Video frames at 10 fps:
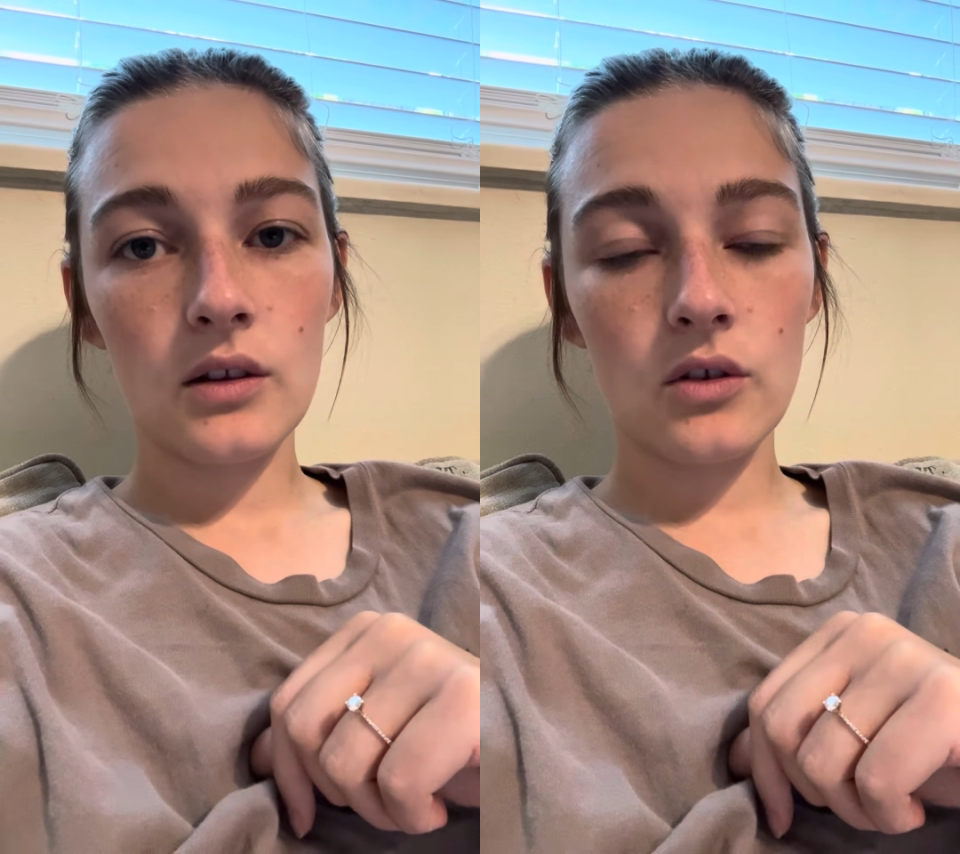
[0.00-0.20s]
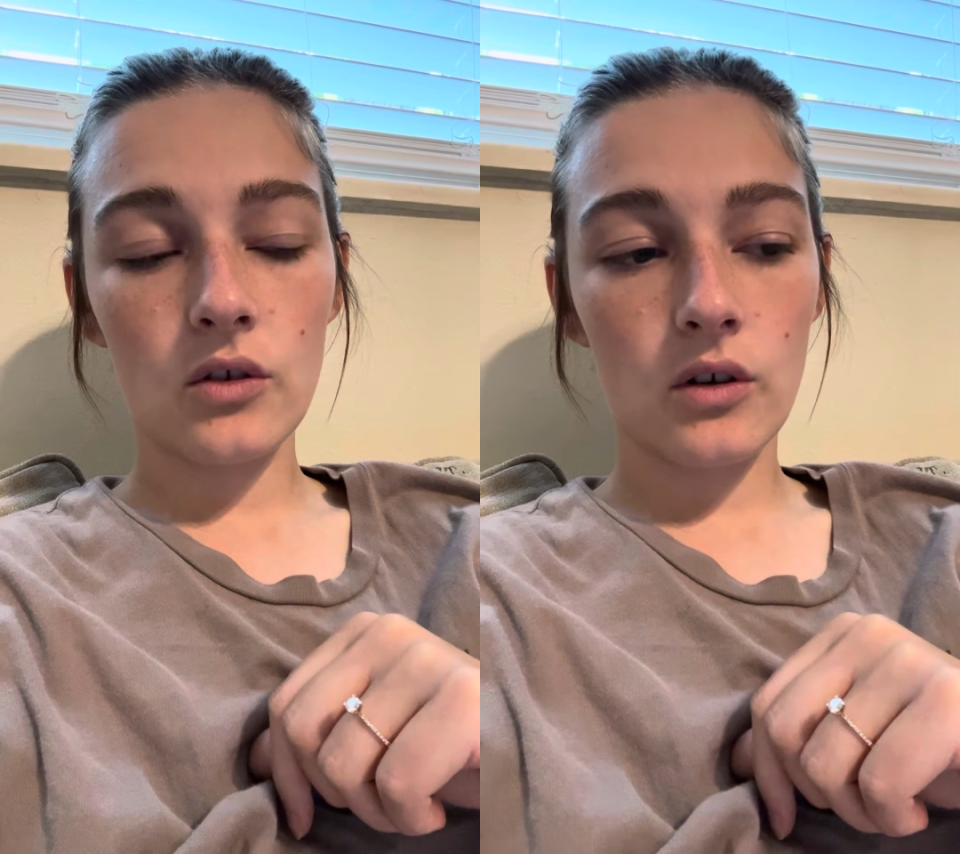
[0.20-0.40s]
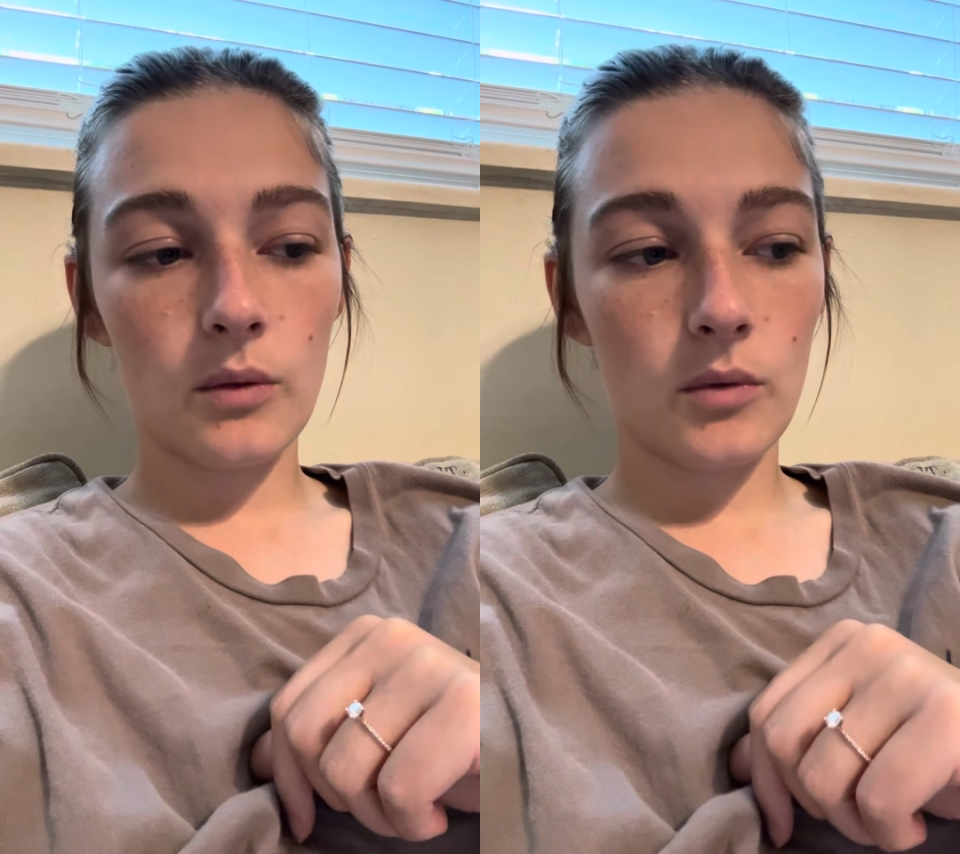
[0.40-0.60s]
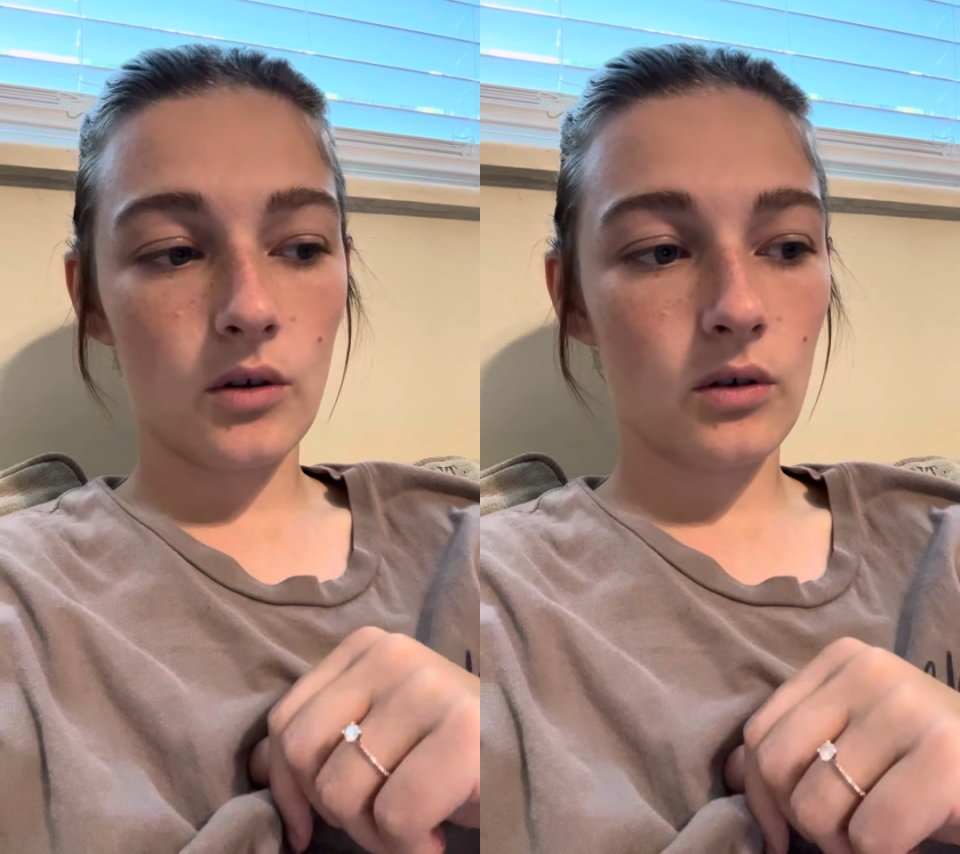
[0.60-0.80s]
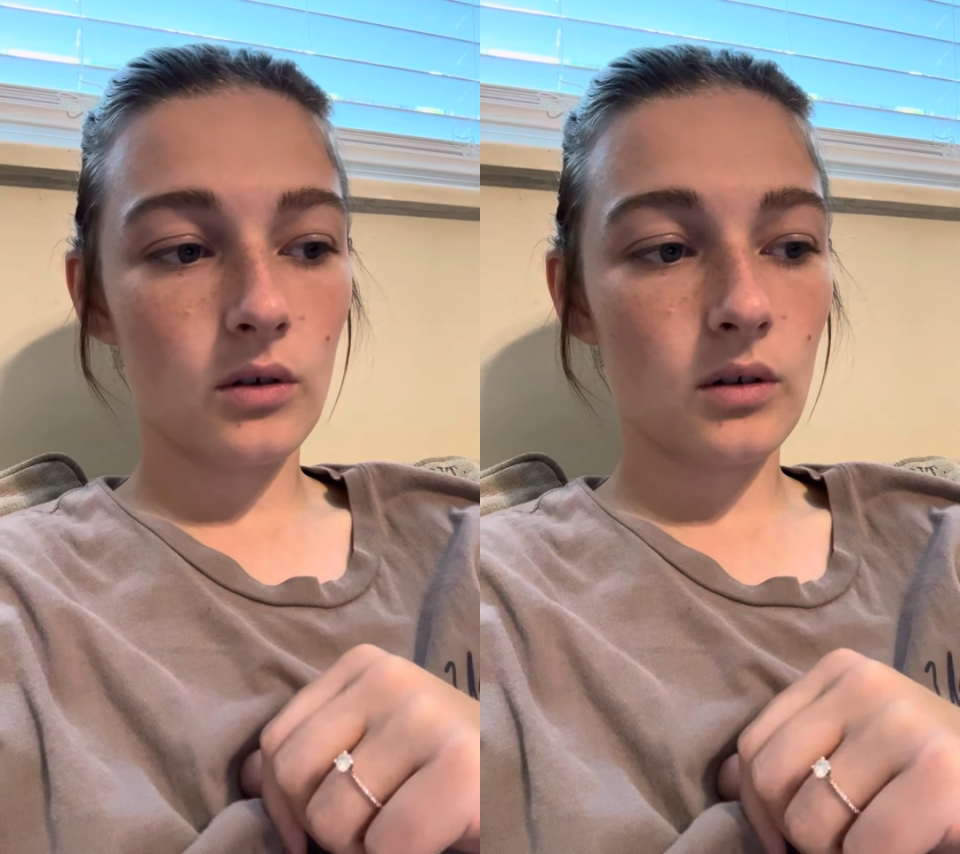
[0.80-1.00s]
the
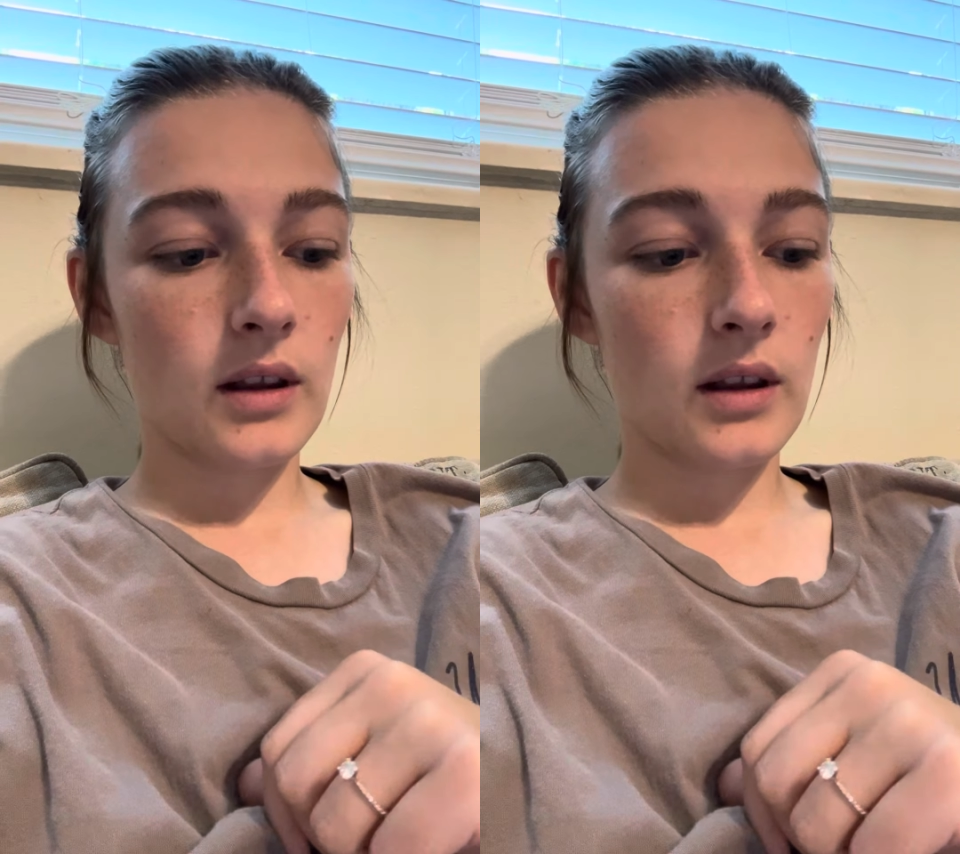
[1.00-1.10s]
criminal